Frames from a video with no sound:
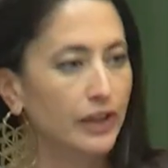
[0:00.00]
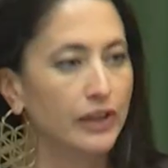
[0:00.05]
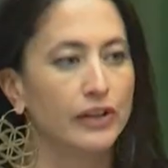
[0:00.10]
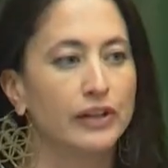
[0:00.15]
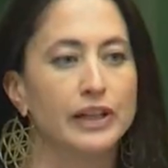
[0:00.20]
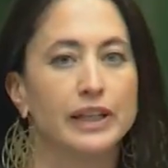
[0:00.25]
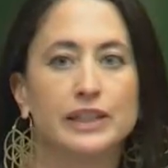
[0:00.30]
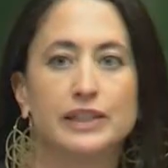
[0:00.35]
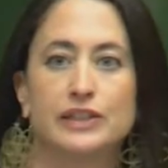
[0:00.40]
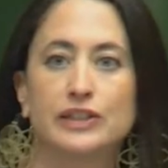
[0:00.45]
All
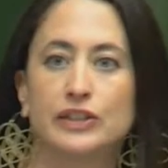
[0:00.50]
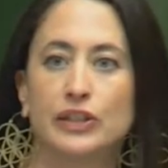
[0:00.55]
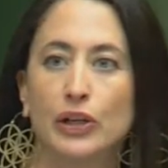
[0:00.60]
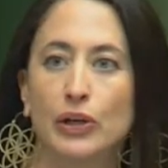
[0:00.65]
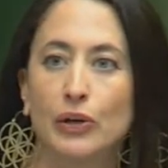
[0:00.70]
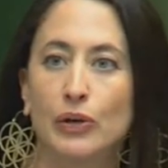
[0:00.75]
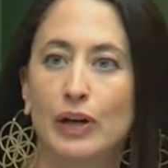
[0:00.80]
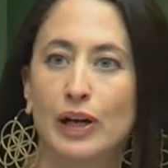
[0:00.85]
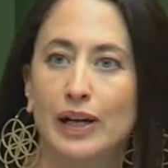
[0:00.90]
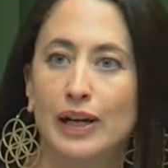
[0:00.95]
right,
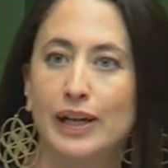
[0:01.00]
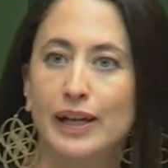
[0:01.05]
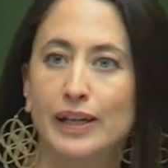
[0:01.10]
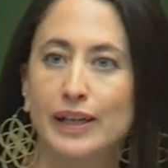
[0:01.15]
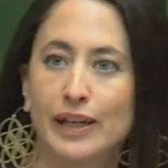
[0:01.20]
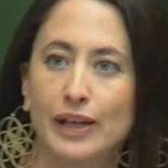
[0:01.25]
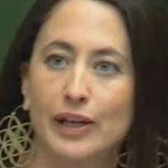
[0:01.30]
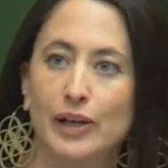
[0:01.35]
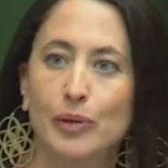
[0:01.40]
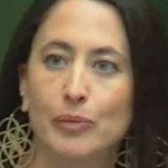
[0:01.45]
so
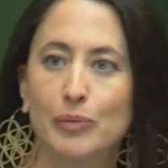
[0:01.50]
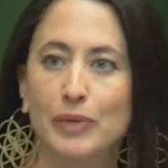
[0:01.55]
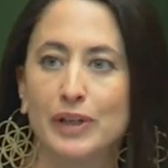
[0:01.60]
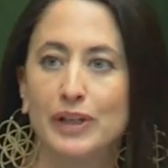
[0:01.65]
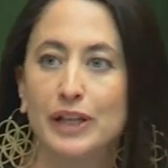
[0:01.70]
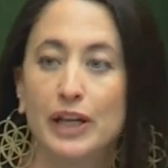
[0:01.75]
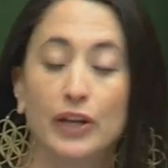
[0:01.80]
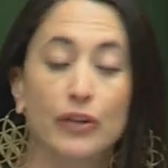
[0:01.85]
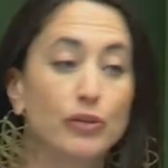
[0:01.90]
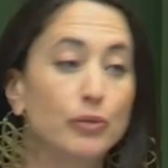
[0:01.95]
I am
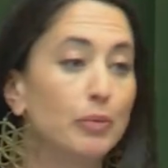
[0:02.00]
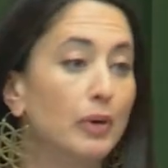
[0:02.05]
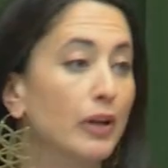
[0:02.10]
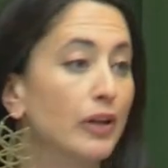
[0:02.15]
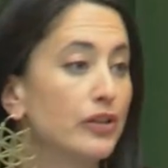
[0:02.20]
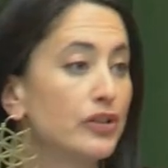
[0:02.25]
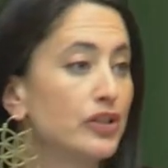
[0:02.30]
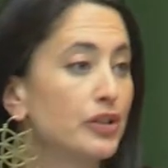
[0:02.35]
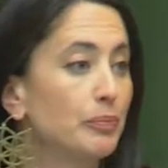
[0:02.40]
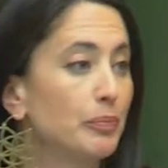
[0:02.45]
an
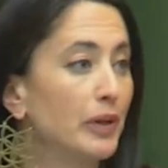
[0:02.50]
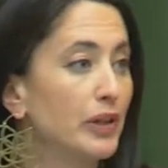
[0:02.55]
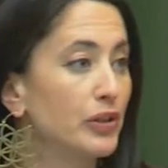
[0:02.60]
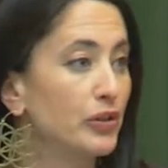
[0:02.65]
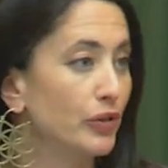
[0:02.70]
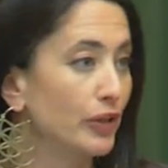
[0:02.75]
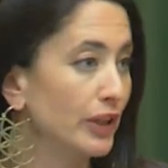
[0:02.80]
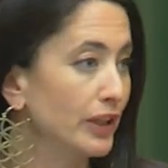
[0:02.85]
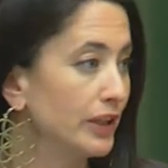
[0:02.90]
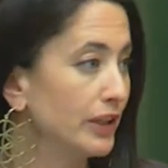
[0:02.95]
anthropologist by
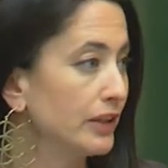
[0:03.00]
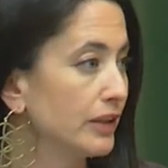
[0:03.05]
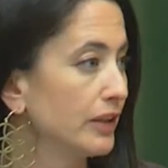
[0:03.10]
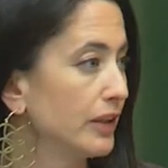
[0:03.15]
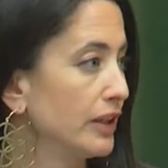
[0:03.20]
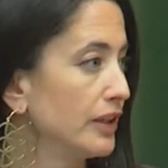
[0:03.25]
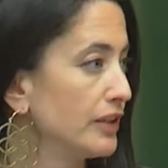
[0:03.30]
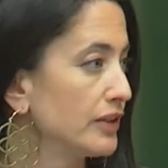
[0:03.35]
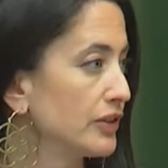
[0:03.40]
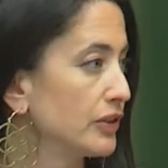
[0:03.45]
training
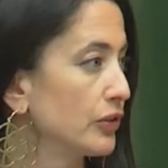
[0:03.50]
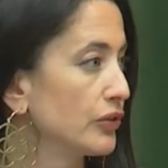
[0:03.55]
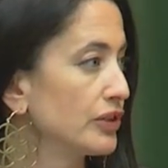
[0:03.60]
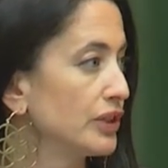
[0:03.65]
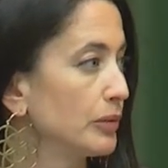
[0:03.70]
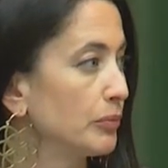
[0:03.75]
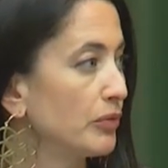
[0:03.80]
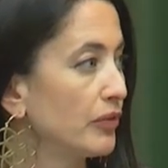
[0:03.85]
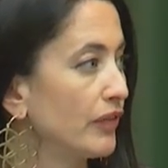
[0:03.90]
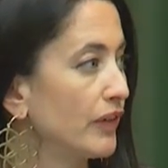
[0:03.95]
and an
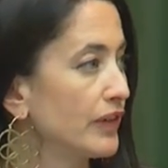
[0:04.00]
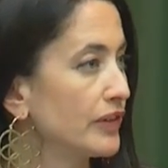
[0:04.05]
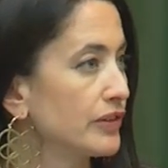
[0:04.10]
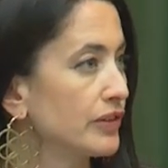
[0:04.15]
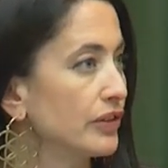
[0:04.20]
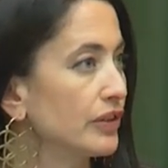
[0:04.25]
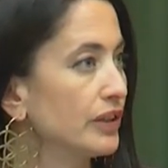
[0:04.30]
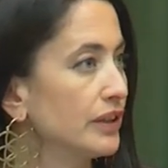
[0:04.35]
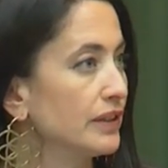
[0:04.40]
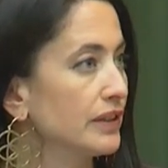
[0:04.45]
associate
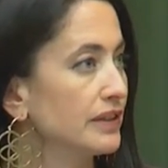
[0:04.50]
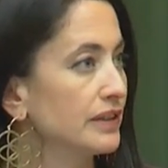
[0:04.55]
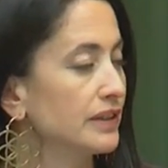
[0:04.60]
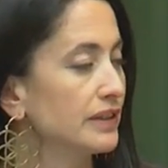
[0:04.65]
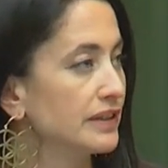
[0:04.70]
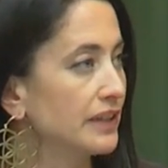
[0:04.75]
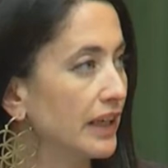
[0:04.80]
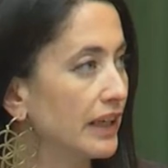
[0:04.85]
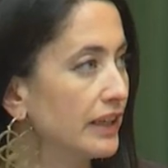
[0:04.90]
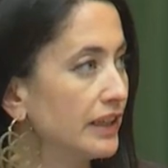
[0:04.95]
professor in the
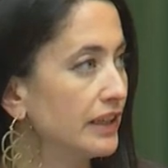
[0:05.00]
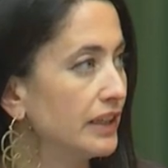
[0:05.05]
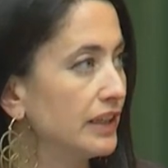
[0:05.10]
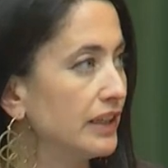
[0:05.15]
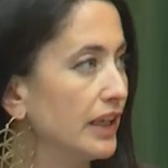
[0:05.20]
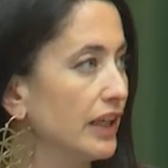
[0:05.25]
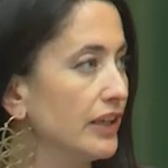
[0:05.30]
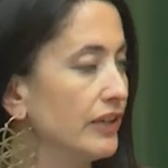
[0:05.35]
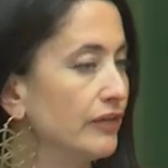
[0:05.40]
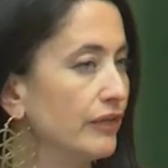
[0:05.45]

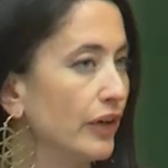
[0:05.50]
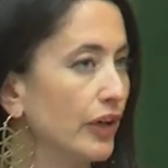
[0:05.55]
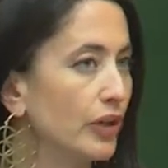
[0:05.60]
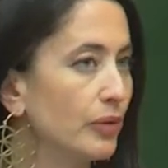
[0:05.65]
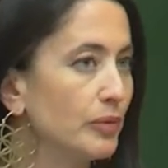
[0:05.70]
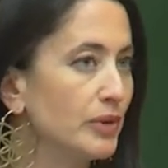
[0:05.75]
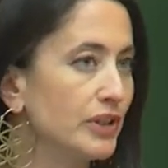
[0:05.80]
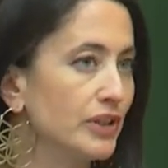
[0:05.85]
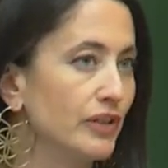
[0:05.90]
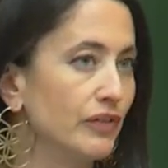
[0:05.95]
Society and
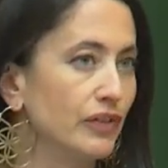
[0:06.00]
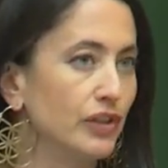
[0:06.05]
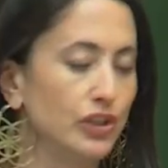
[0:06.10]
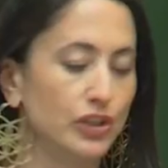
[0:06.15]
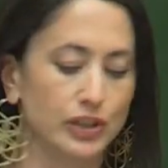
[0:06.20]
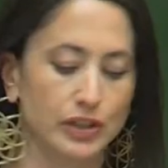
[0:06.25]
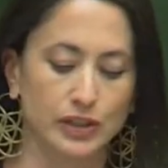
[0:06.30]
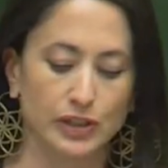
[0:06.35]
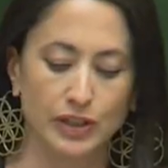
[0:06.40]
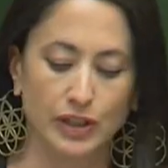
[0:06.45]
Environment
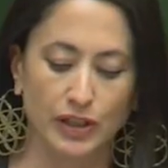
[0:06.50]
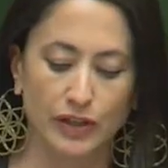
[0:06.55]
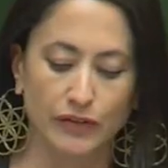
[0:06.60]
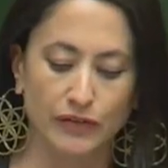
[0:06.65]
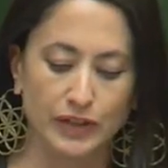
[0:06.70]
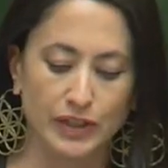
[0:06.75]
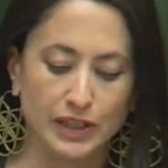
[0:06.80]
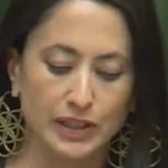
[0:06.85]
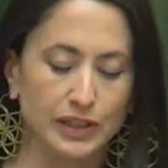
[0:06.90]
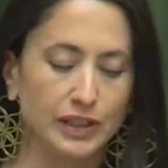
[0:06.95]
Division
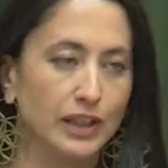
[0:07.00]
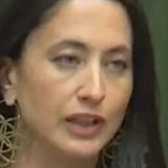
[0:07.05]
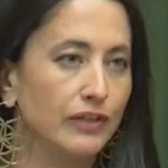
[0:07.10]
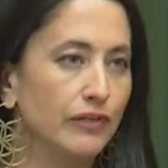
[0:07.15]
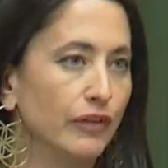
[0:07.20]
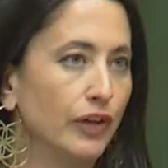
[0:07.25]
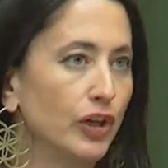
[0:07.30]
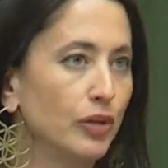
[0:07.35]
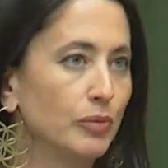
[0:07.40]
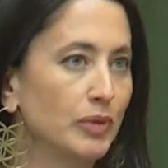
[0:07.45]
of the
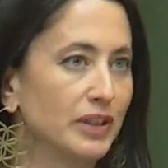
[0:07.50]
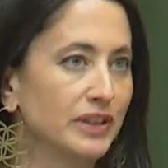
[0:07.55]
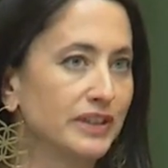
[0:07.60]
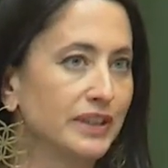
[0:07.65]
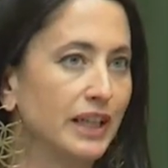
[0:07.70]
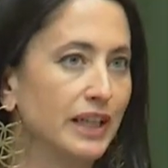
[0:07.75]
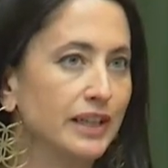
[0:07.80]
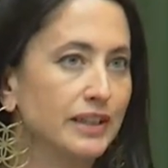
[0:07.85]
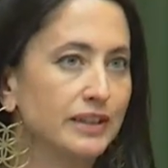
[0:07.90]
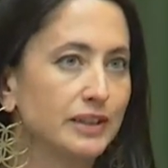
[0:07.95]
Environmental
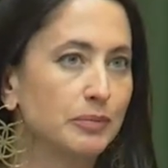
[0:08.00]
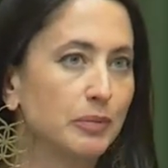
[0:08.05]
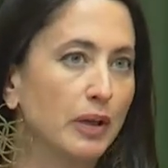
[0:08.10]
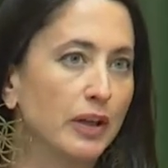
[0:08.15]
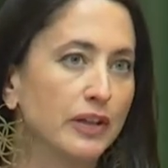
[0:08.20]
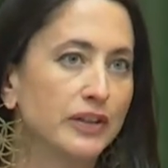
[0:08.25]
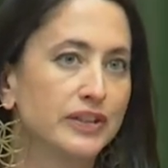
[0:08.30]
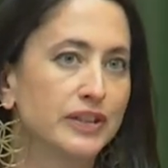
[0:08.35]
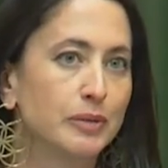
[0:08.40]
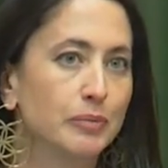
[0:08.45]
Science
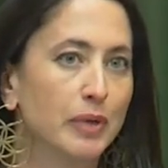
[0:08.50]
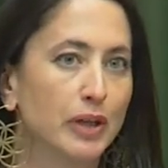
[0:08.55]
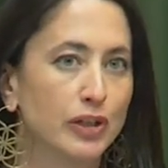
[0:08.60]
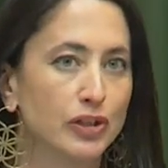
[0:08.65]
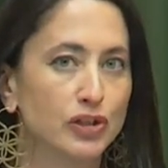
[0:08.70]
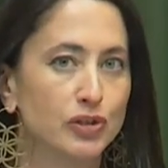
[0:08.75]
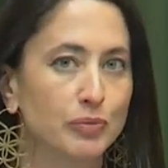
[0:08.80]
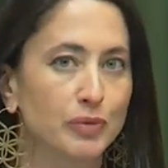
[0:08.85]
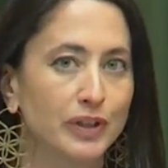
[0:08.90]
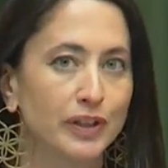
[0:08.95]
Policy
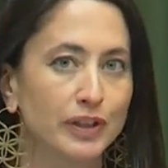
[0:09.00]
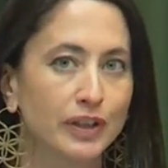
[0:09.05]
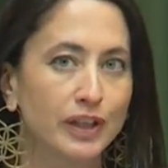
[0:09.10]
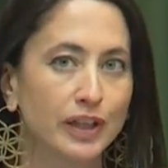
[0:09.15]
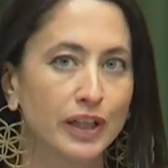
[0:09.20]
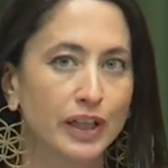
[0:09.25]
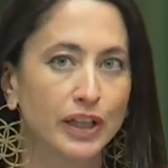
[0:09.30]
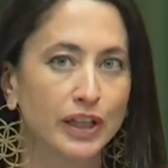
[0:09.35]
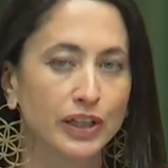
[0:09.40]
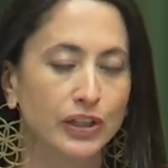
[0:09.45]
Management
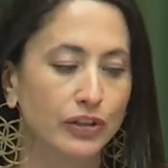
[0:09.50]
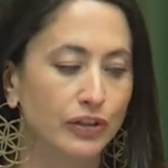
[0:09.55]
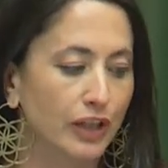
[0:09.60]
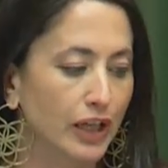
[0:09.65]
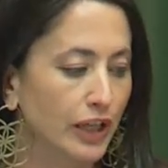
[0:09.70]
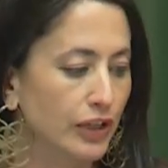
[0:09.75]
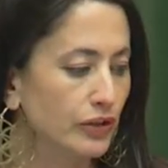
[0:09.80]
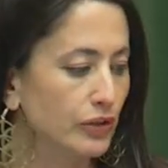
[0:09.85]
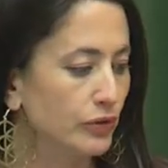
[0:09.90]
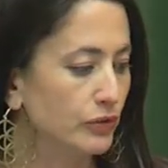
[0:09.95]
here
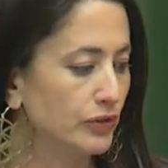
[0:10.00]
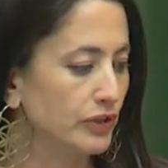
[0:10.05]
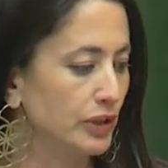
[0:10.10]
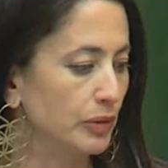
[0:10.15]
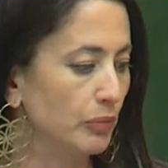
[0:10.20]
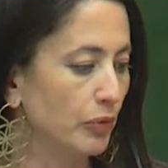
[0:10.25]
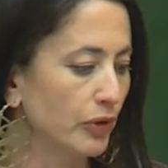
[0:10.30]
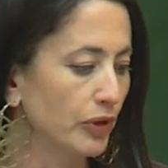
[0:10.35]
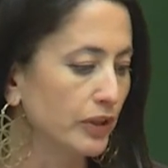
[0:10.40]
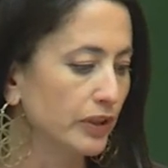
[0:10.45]
at
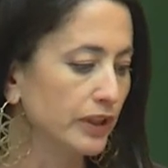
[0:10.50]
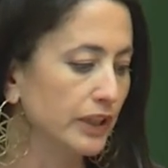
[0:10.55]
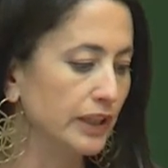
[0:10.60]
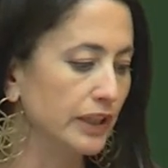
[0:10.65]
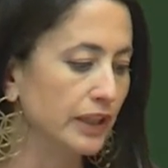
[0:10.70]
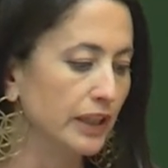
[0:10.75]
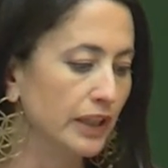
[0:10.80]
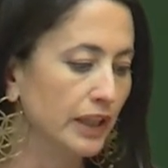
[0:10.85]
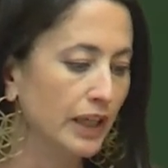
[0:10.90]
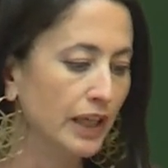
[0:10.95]
UC
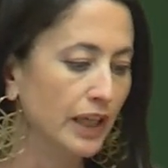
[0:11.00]
Berkeley.